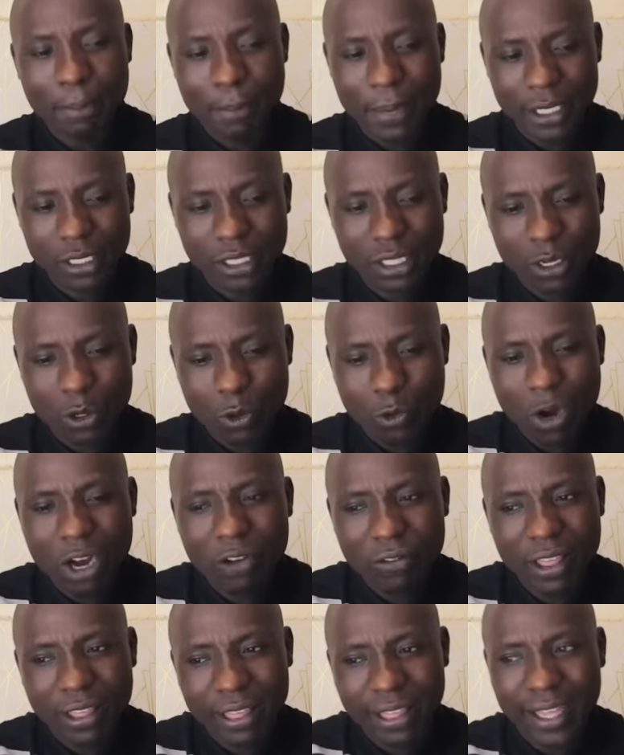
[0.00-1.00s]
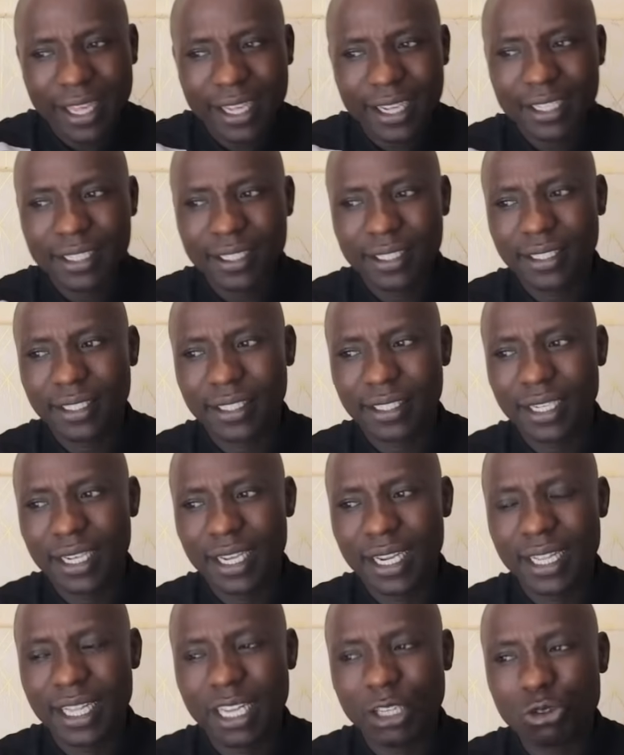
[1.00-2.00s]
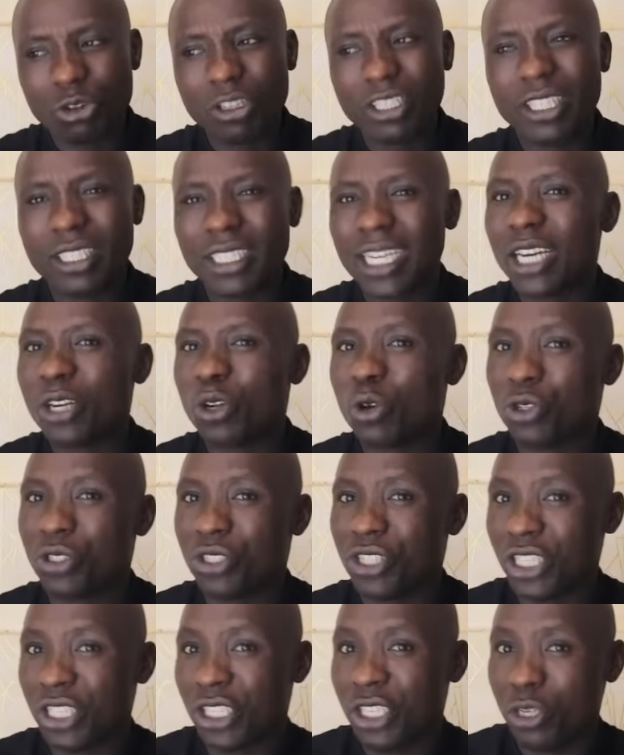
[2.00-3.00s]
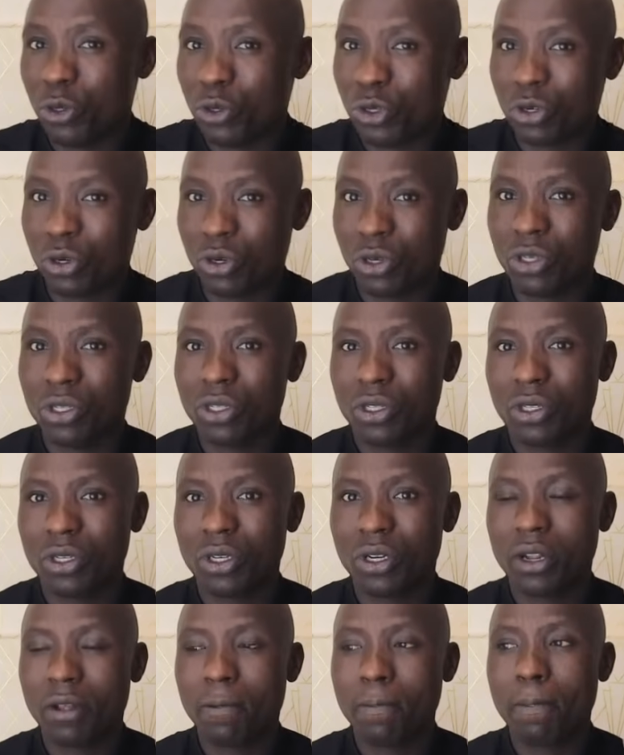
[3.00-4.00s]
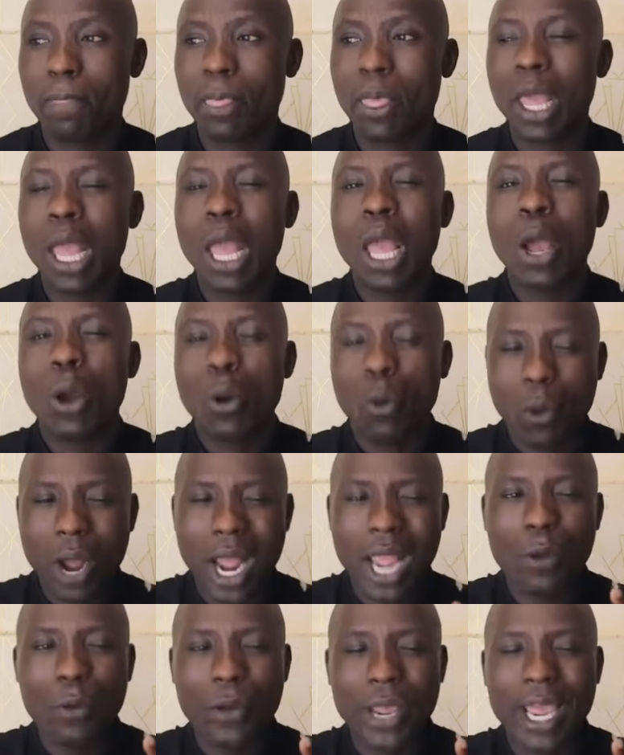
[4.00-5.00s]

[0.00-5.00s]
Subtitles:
But one of the things in the 2010 constitution, why